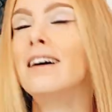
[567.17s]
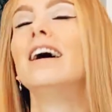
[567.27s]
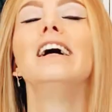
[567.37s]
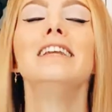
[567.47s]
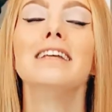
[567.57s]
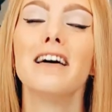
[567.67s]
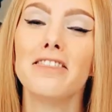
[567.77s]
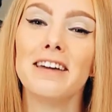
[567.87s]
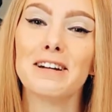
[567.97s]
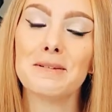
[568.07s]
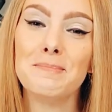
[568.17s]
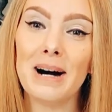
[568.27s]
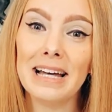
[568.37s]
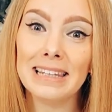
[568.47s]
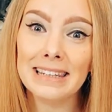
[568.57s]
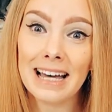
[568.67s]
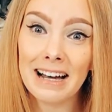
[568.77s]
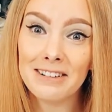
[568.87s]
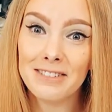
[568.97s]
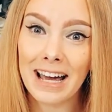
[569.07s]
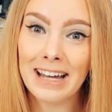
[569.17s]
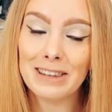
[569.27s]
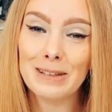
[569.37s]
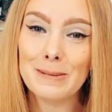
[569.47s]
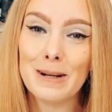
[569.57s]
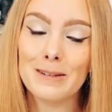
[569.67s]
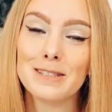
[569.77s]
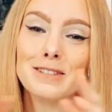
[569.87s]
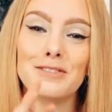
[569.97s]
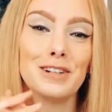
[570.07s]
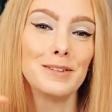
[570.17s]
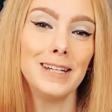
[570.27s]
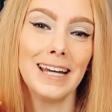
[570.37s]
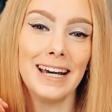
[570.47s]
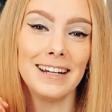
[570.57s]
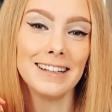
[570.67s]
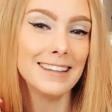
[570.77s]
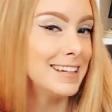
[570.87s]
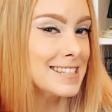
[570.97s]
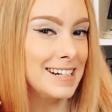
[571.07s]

and nothing but love and Lumos for the week ahead. Thanks,